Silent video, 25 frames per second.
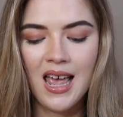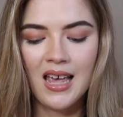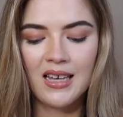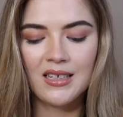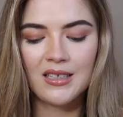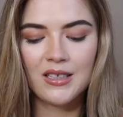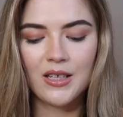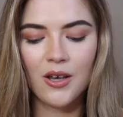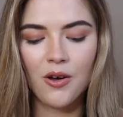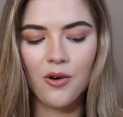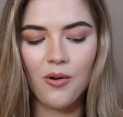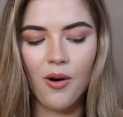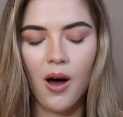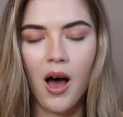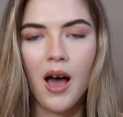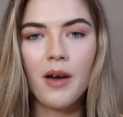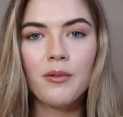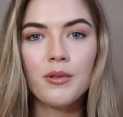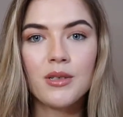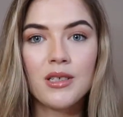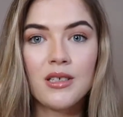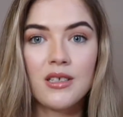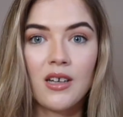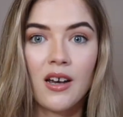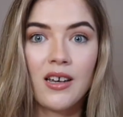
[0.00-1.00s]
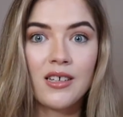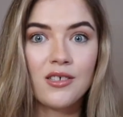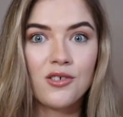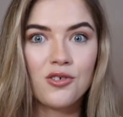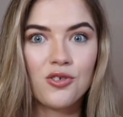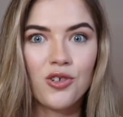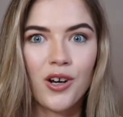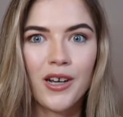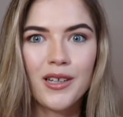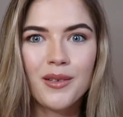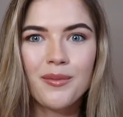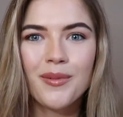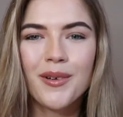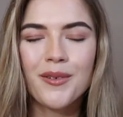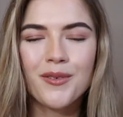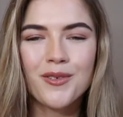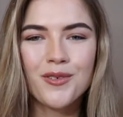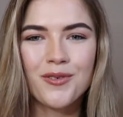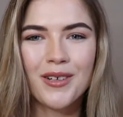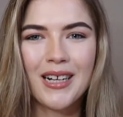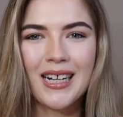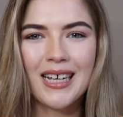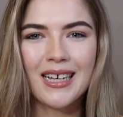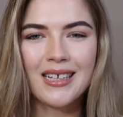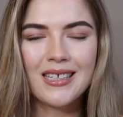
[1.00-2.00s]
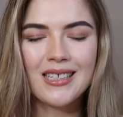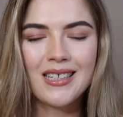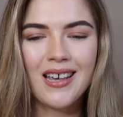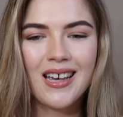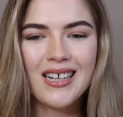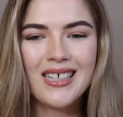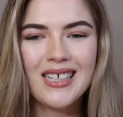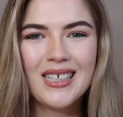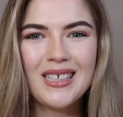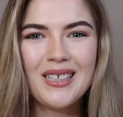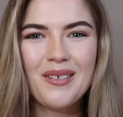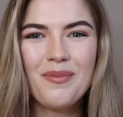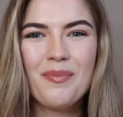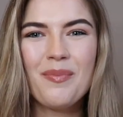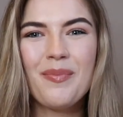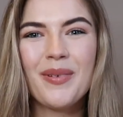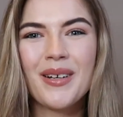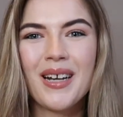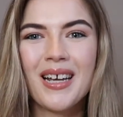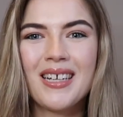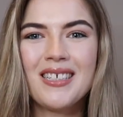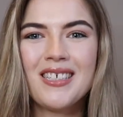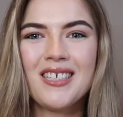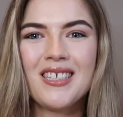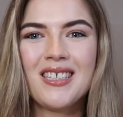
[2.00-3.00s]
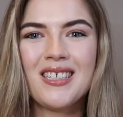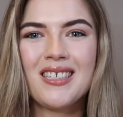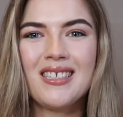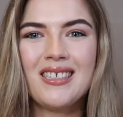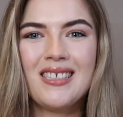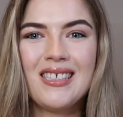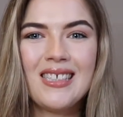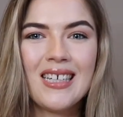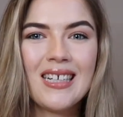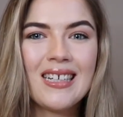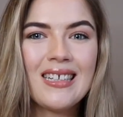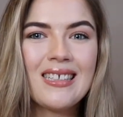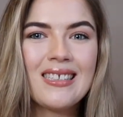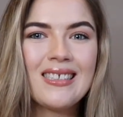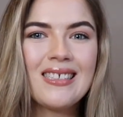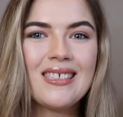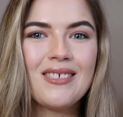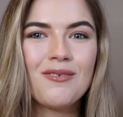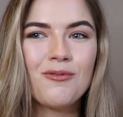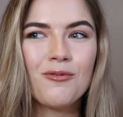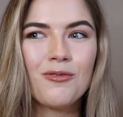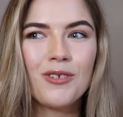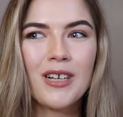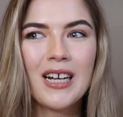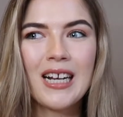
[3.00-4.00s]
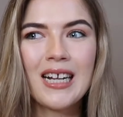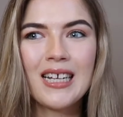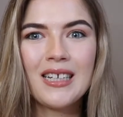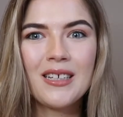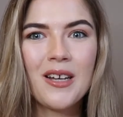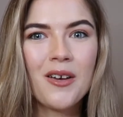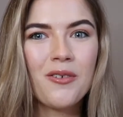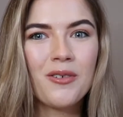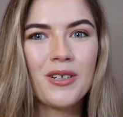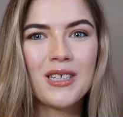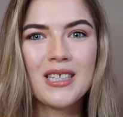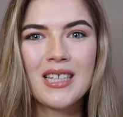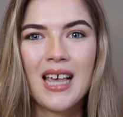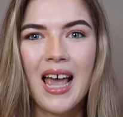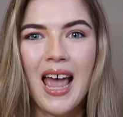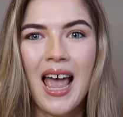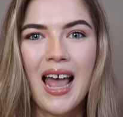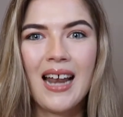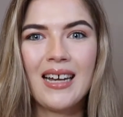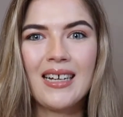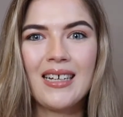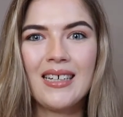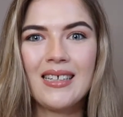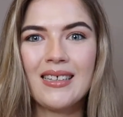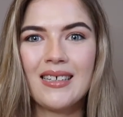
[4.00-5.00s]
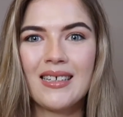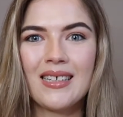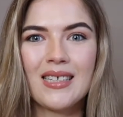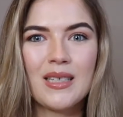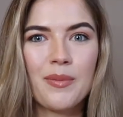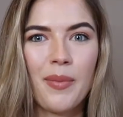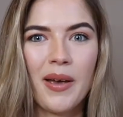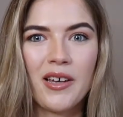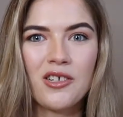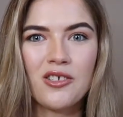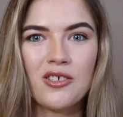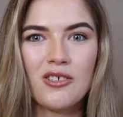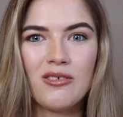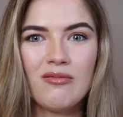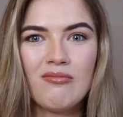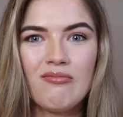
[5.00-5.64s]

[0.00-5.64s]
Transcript: So I was dying to try them, I was really excited, but I just didn't really notice anything special.